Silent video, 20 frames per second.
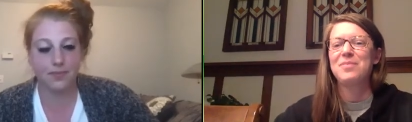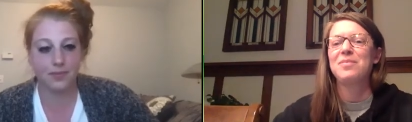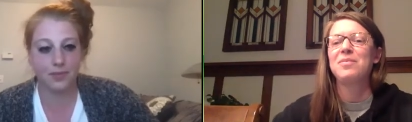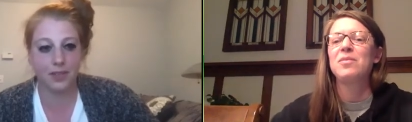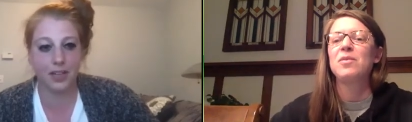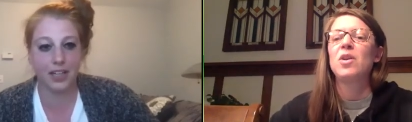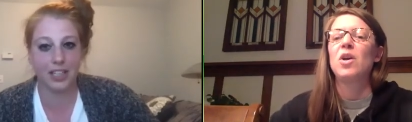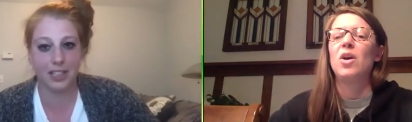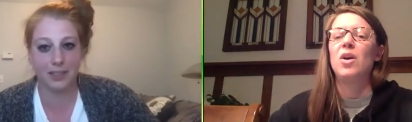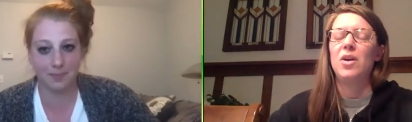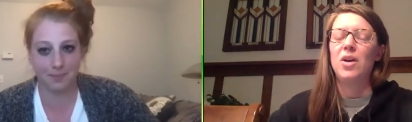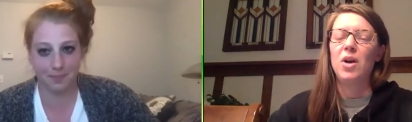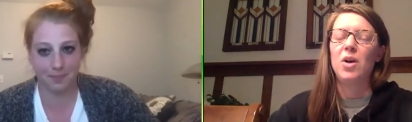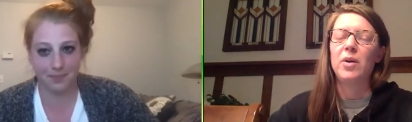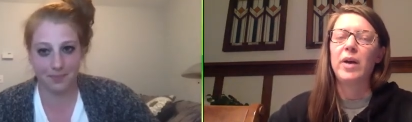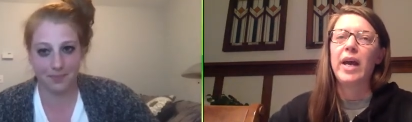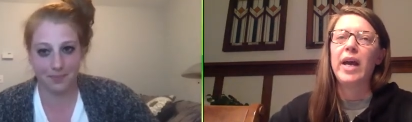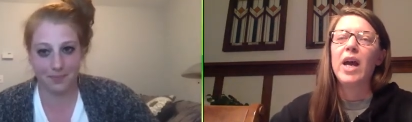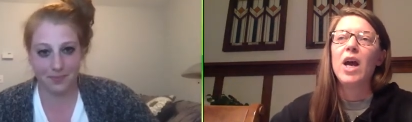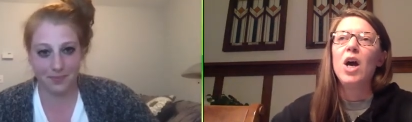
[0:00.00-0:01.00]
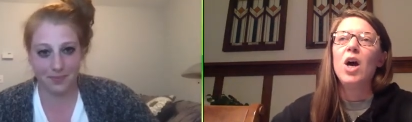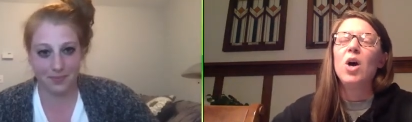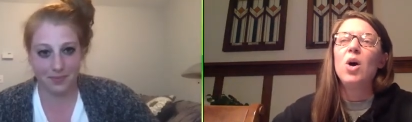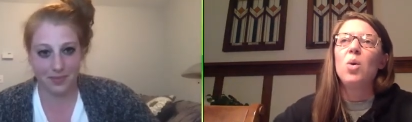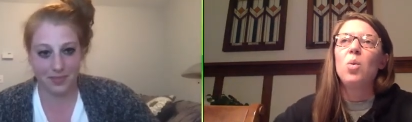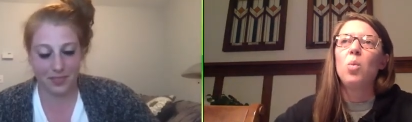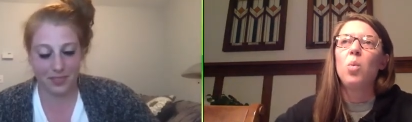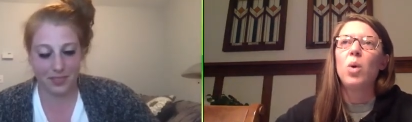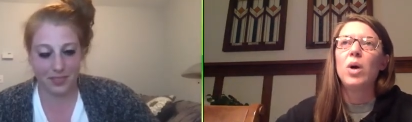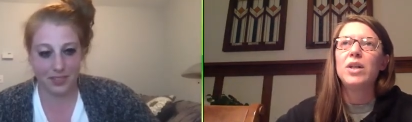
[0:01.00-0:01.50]
Speaker 1: Ready. Okay.
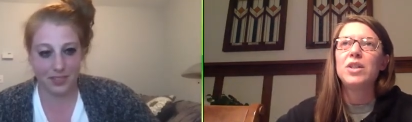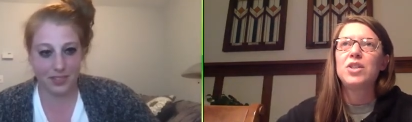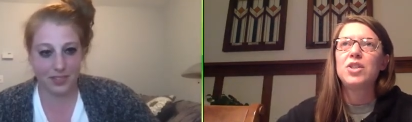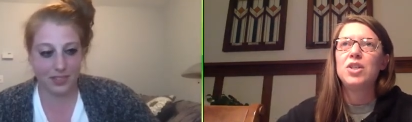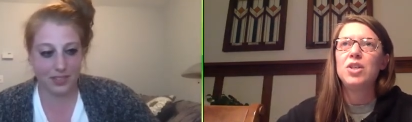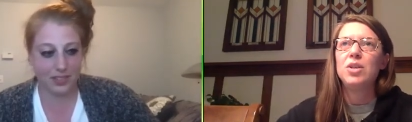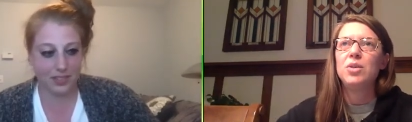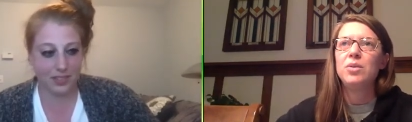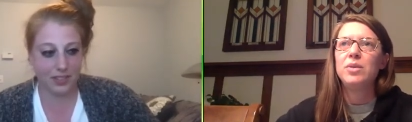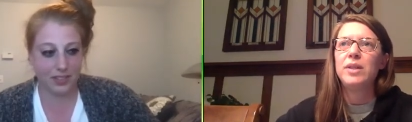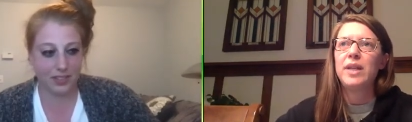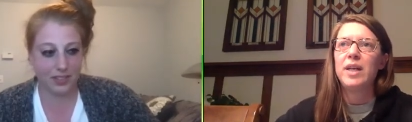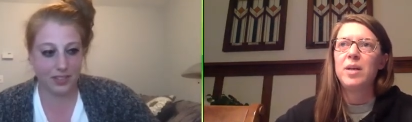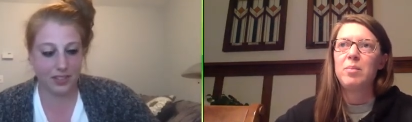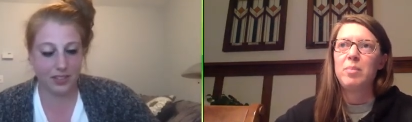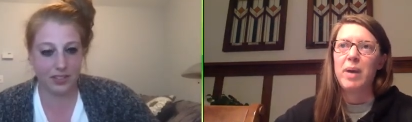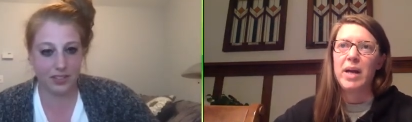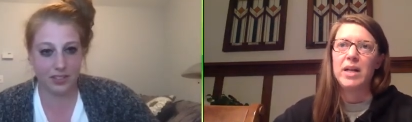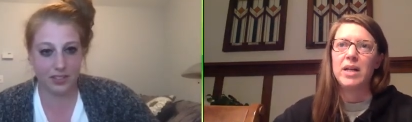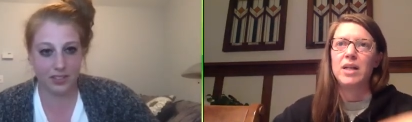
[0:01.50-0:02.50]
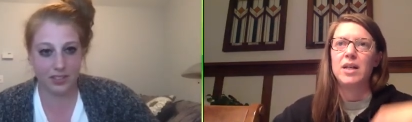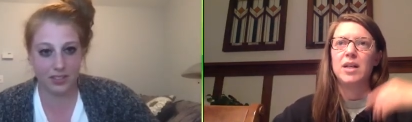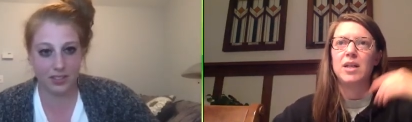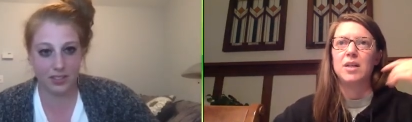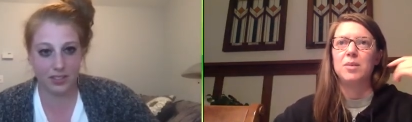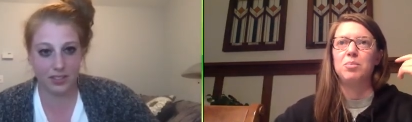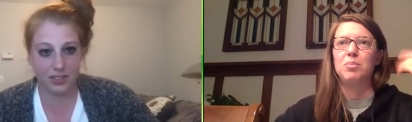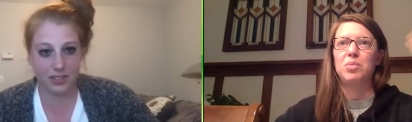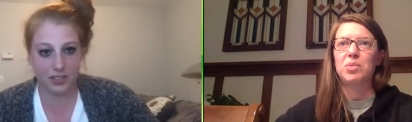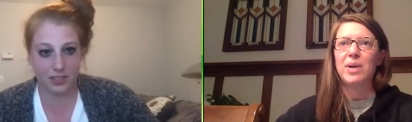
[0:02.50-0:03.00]
What do you like
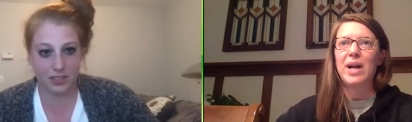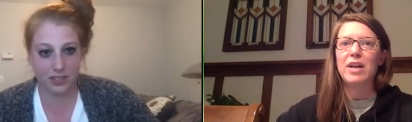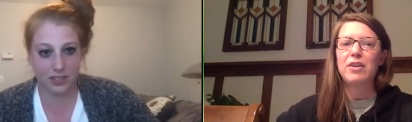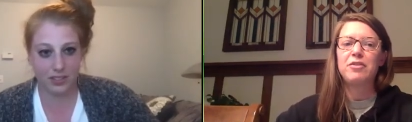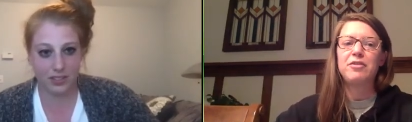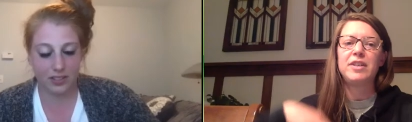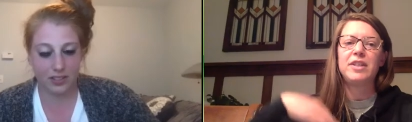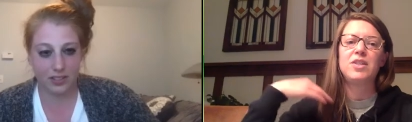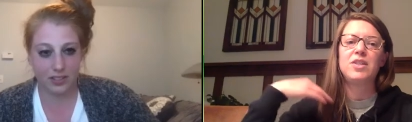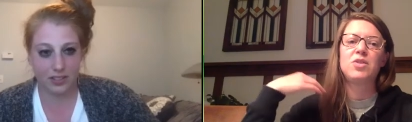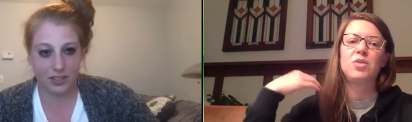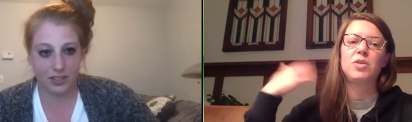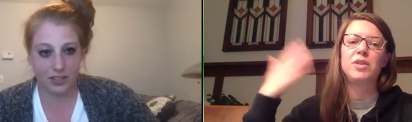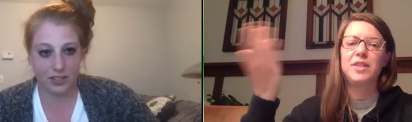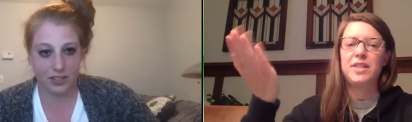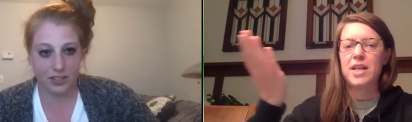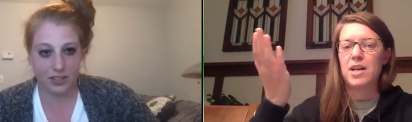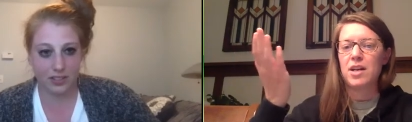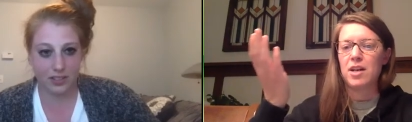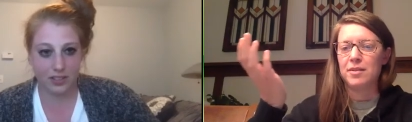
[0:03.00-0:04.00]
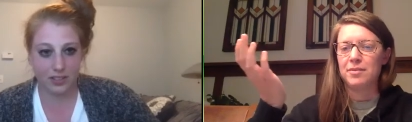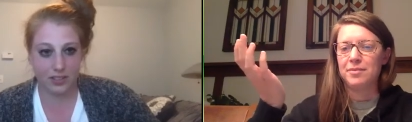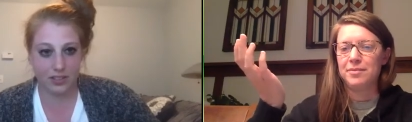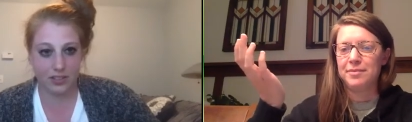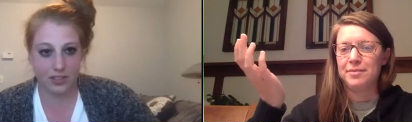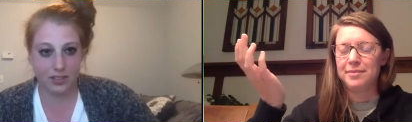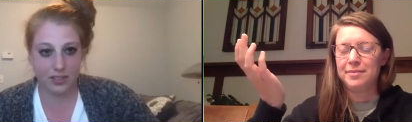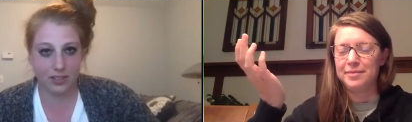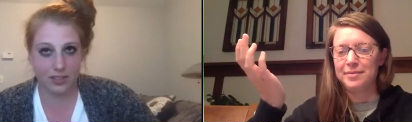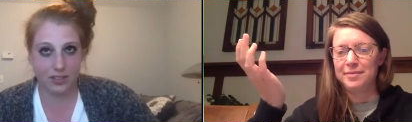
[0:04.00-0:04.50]
better, breakfast or dinner?
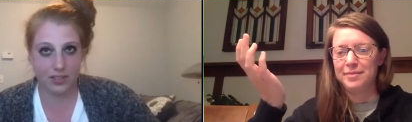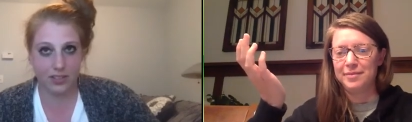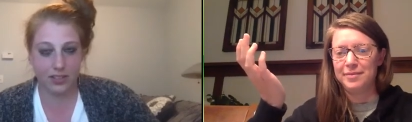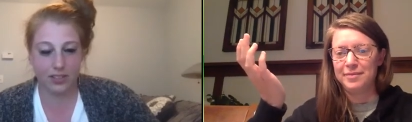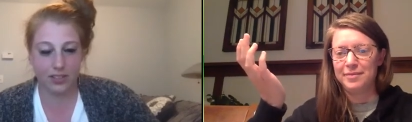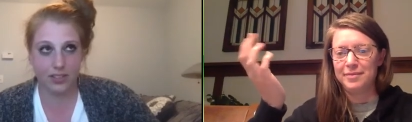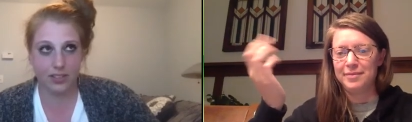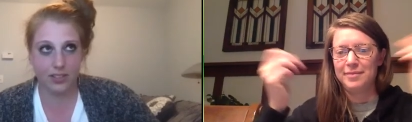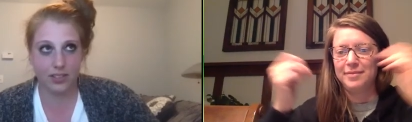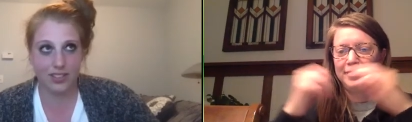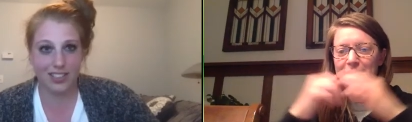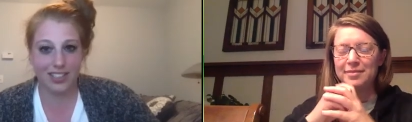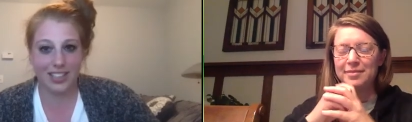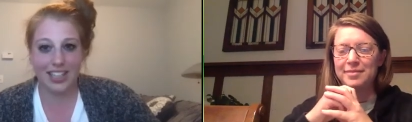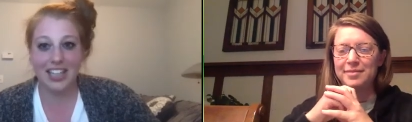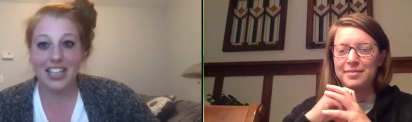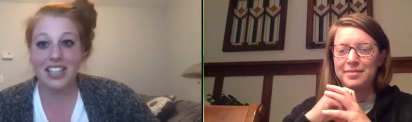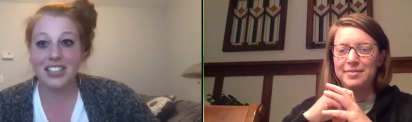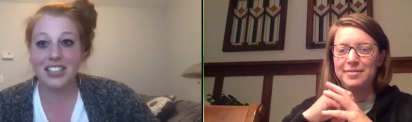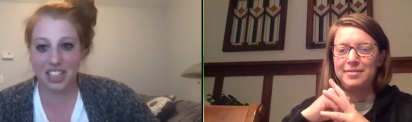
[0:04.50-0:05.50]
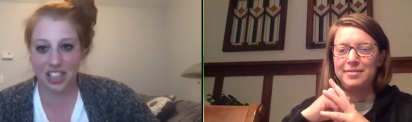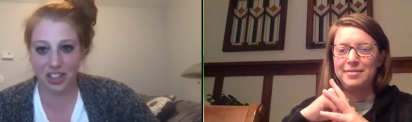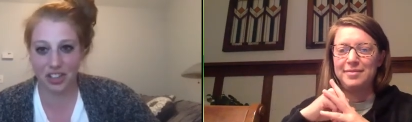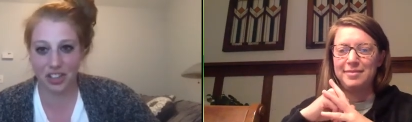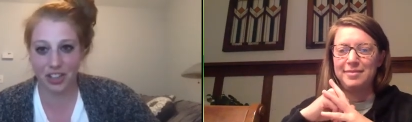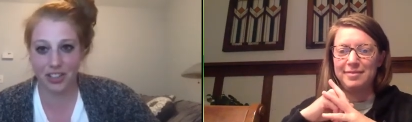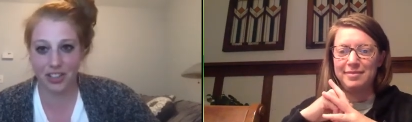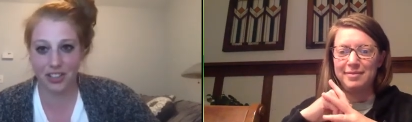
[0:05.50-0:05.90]
Dinner.